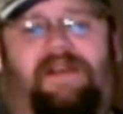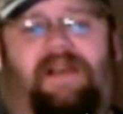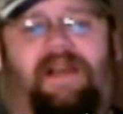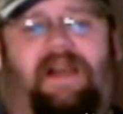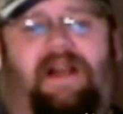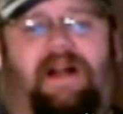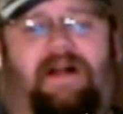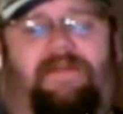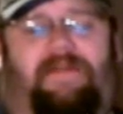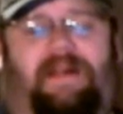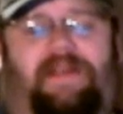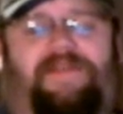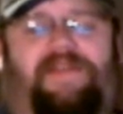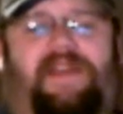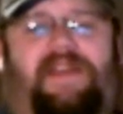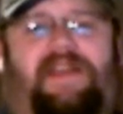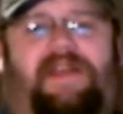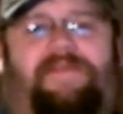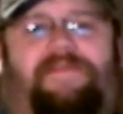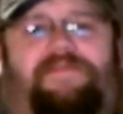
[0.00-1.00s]
I
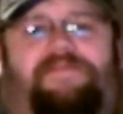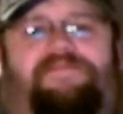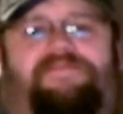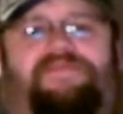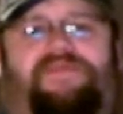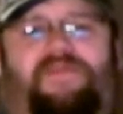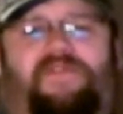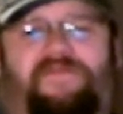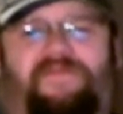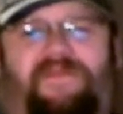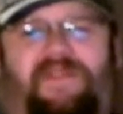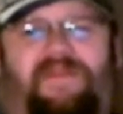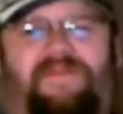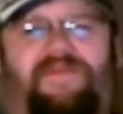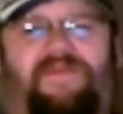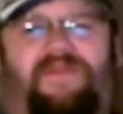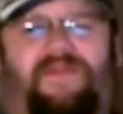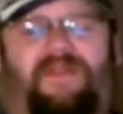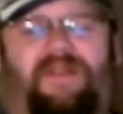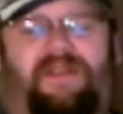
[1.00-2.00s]
think I proved my
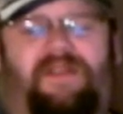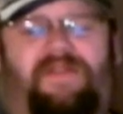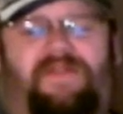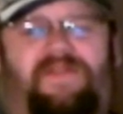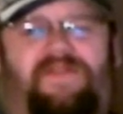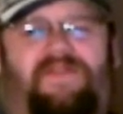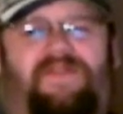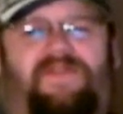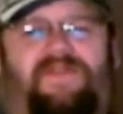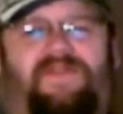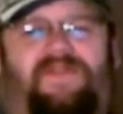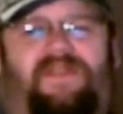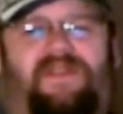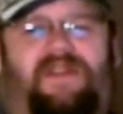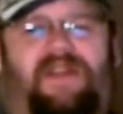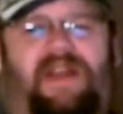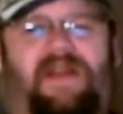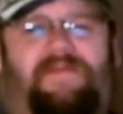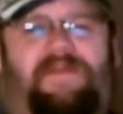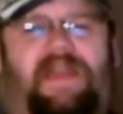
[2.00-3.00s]
points.
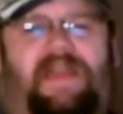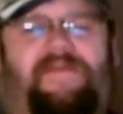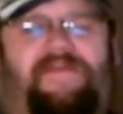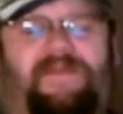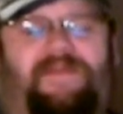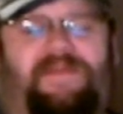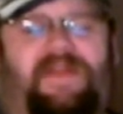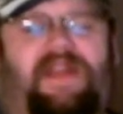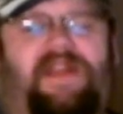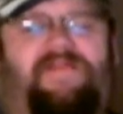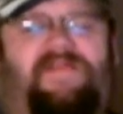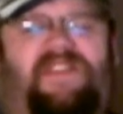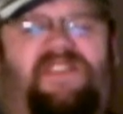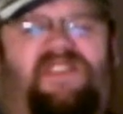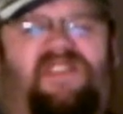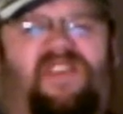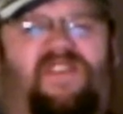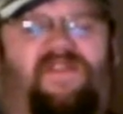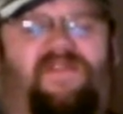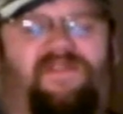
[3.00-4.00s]
I may have repeated
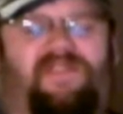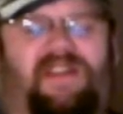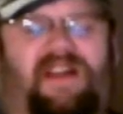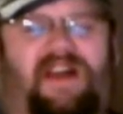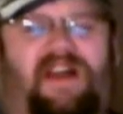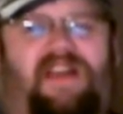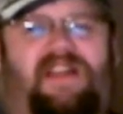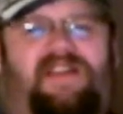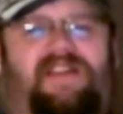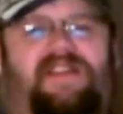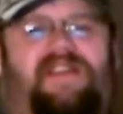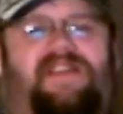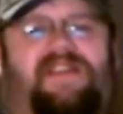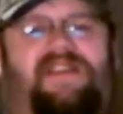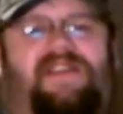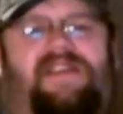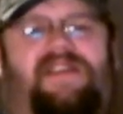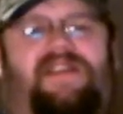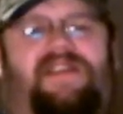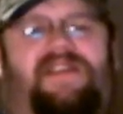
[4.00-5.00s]
myself a lot.
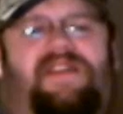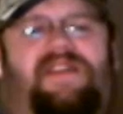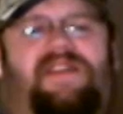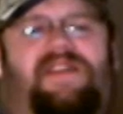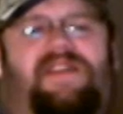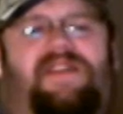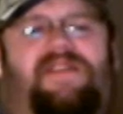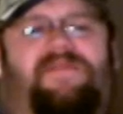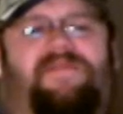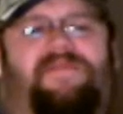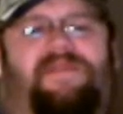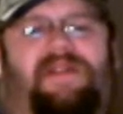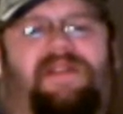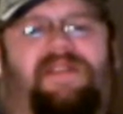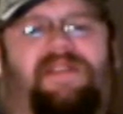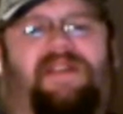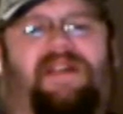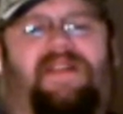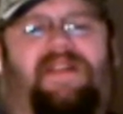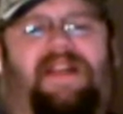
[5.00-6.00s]

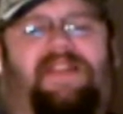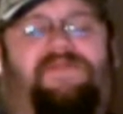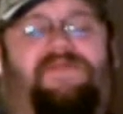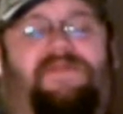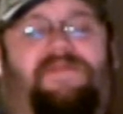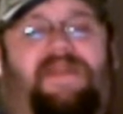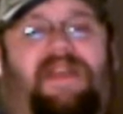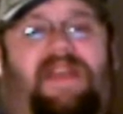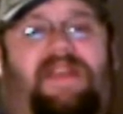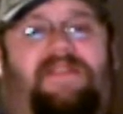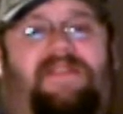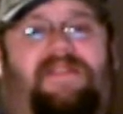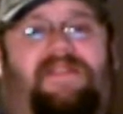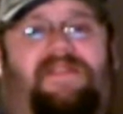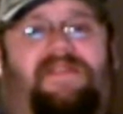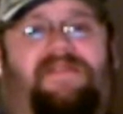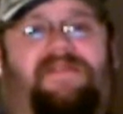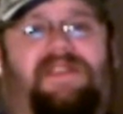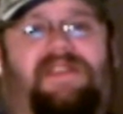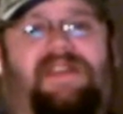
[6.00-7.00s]
But that's what made
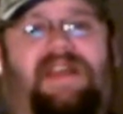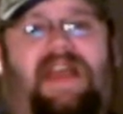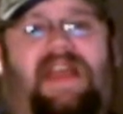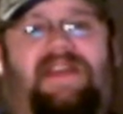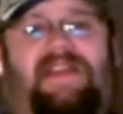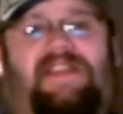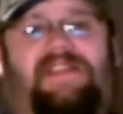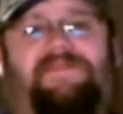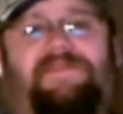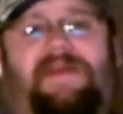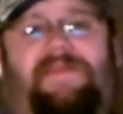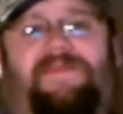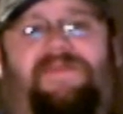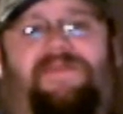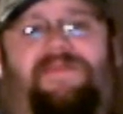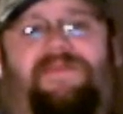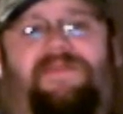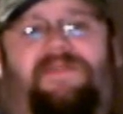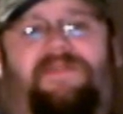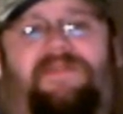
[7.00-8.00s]
the 90s
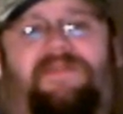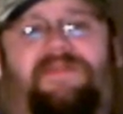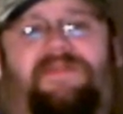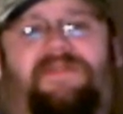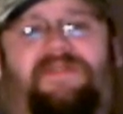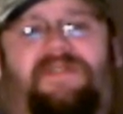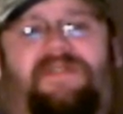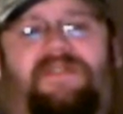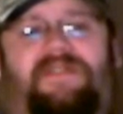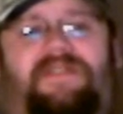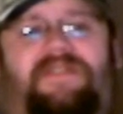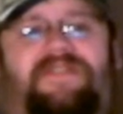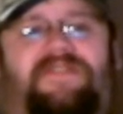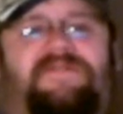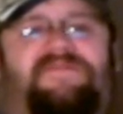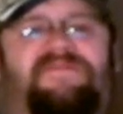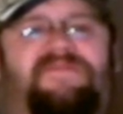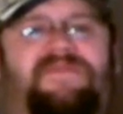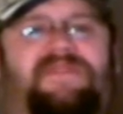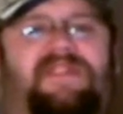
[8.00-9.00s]
memorable.
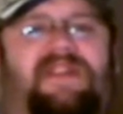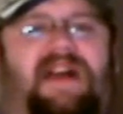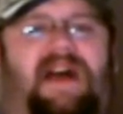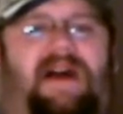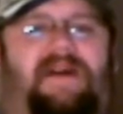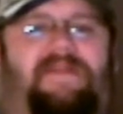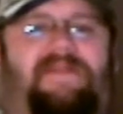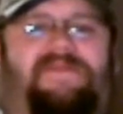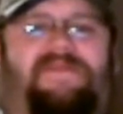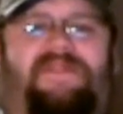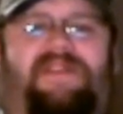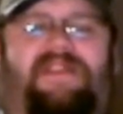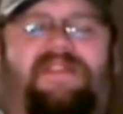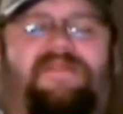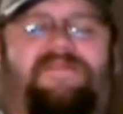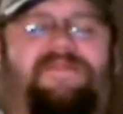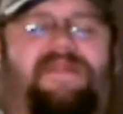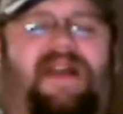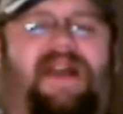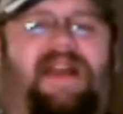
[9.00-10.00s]
We won't get
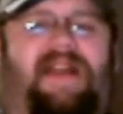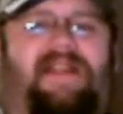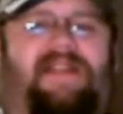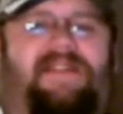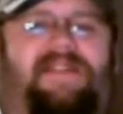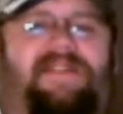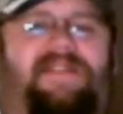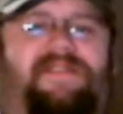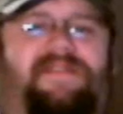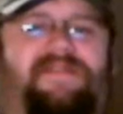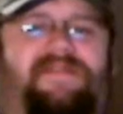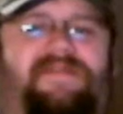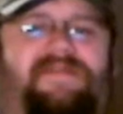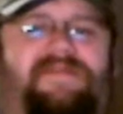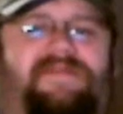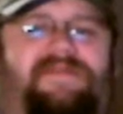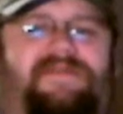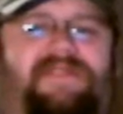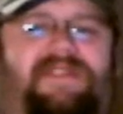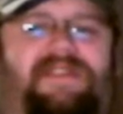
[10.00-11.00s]
them back.
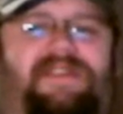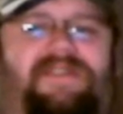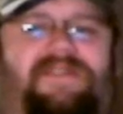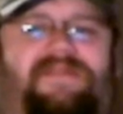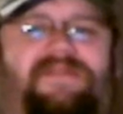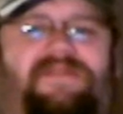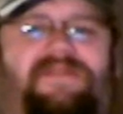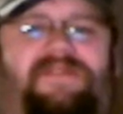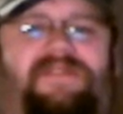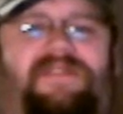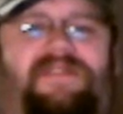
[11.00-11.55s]
You know?